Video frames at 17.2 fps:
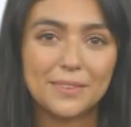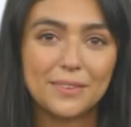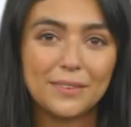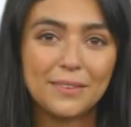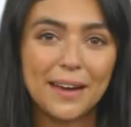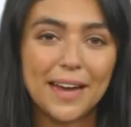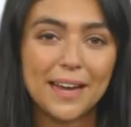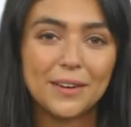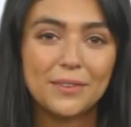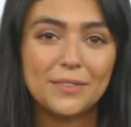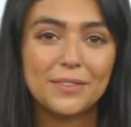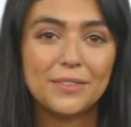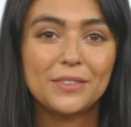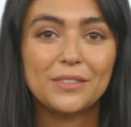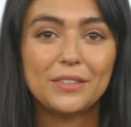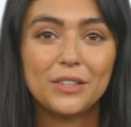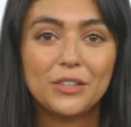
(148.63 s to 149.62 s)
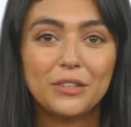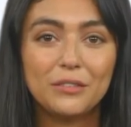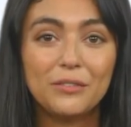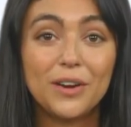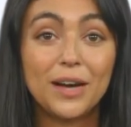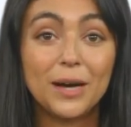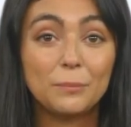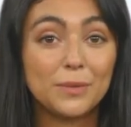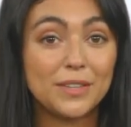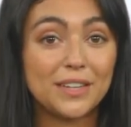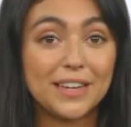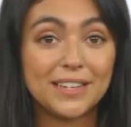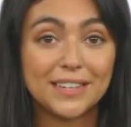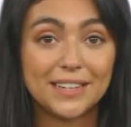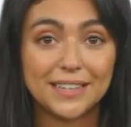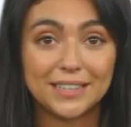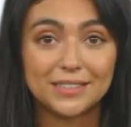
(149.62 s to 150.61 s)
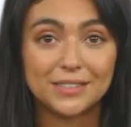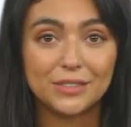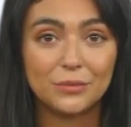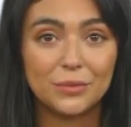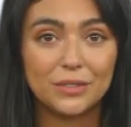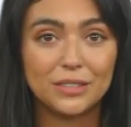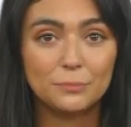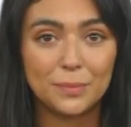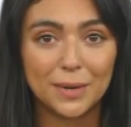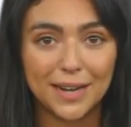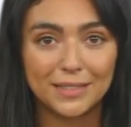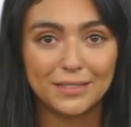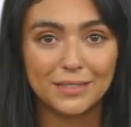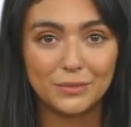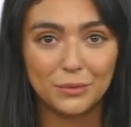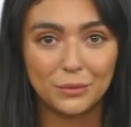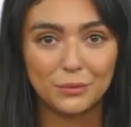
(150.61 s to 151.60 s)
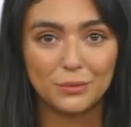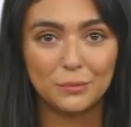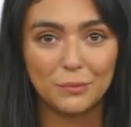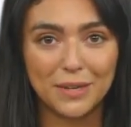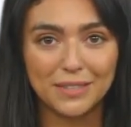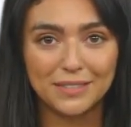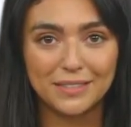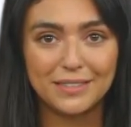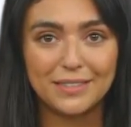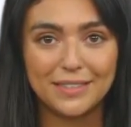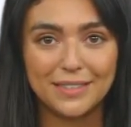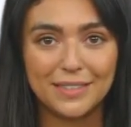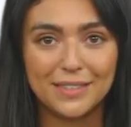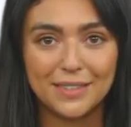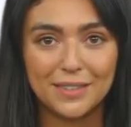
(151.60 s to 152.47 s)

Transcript: Now, search for opportunities to respond to those risks.